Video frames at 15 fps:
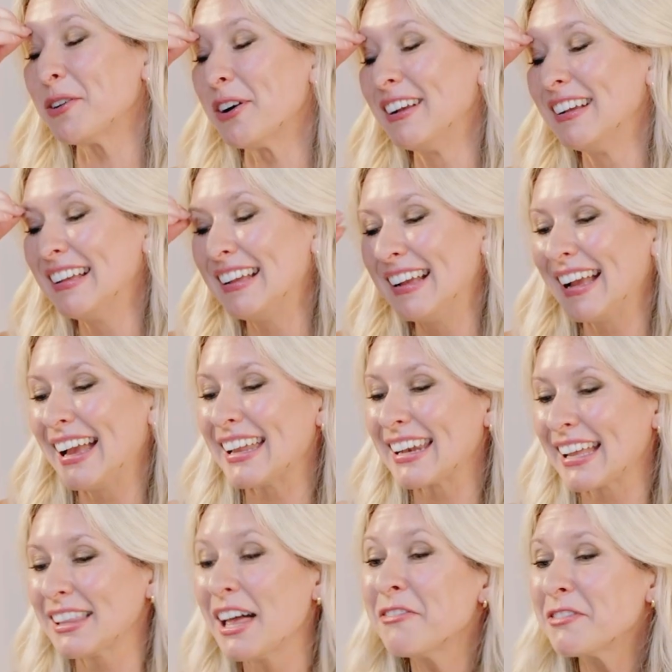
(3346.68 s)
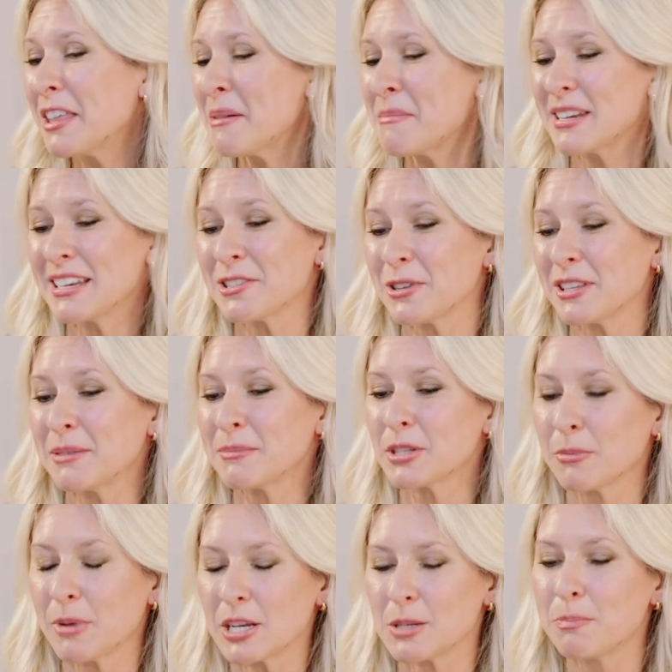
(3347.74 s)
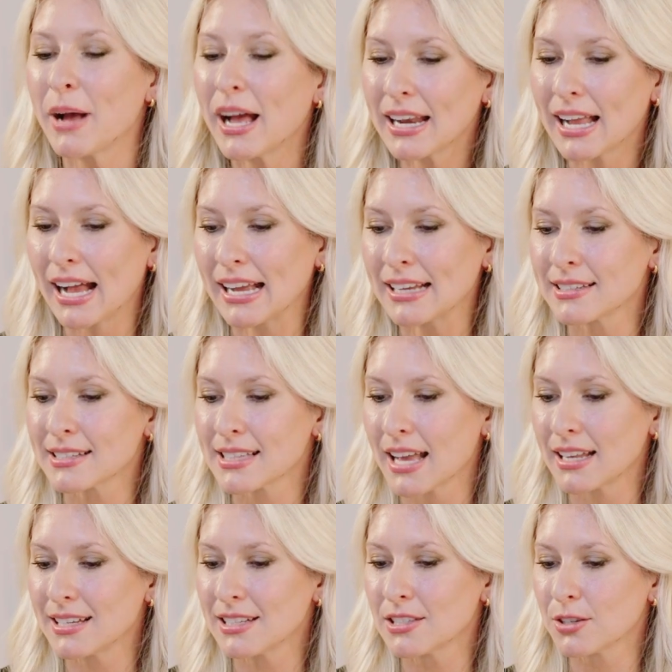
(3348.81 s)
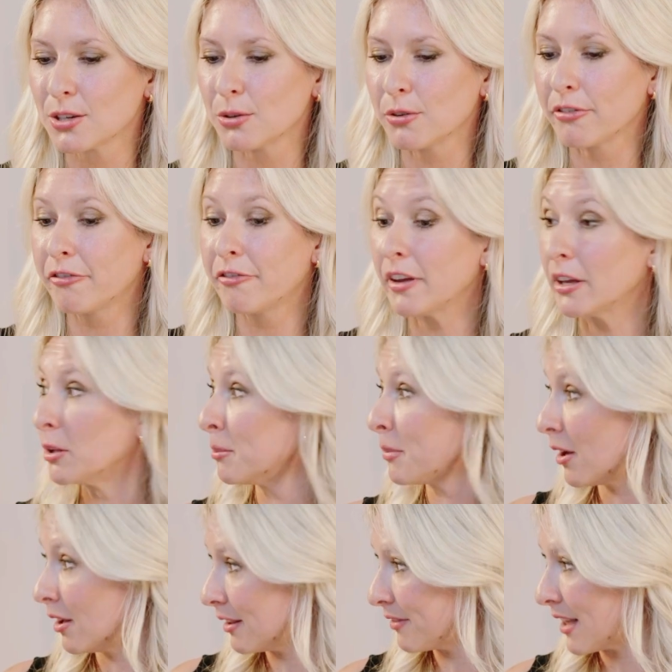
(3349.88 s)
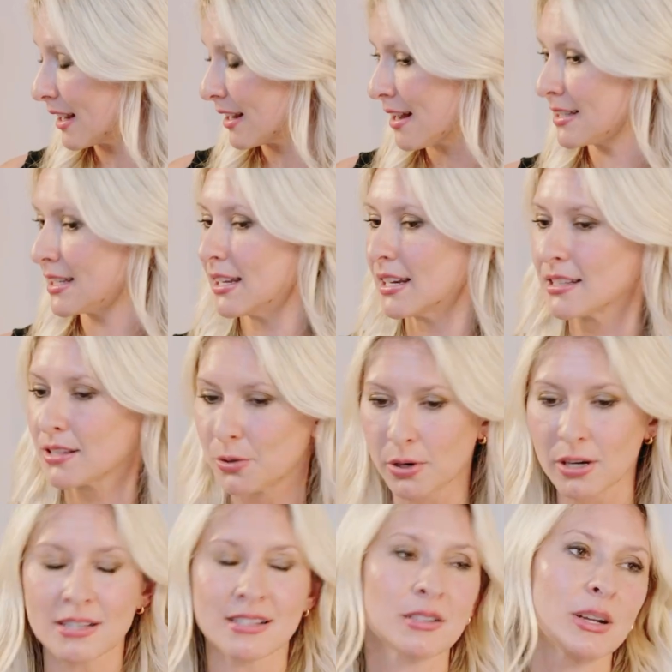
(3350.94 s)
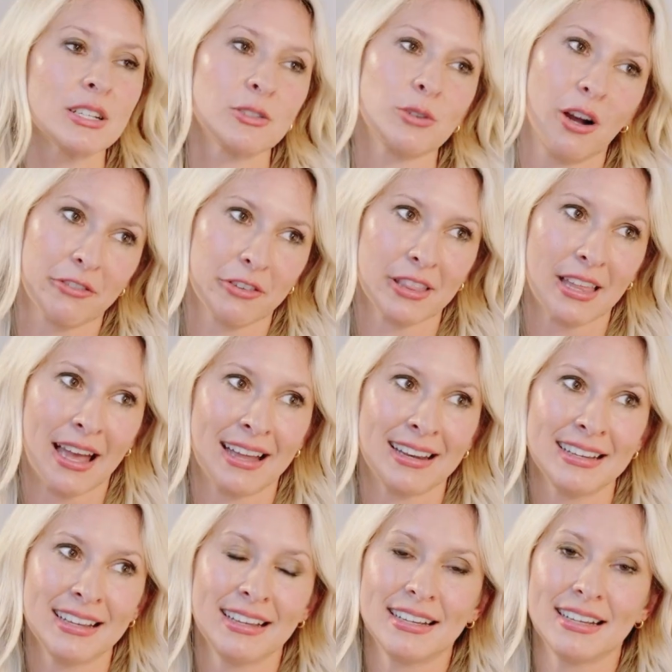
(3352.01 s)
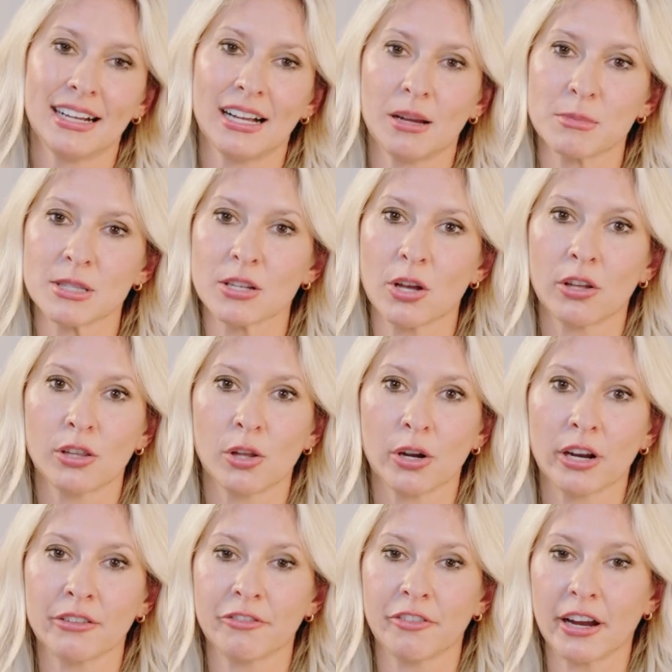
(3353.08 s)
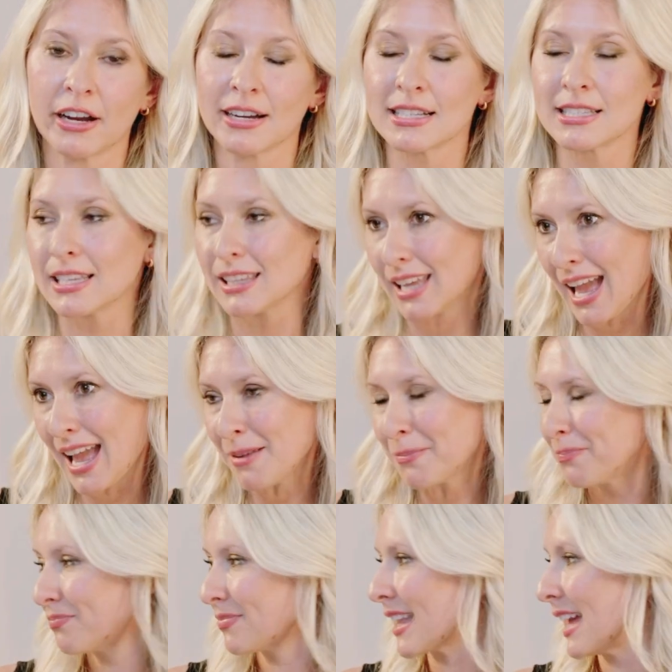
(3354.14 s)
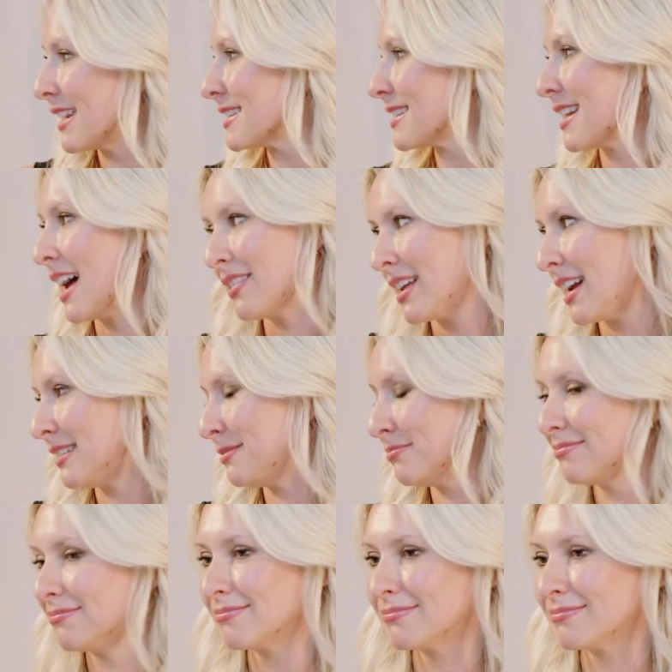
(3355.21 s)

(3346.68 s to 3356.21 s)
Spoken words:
cool. Nice. And I loved them and enjoyed them so much. But I decided to film all of that content as a course, so I do offer that. It's called Lauren Fair Atelier, and it's an online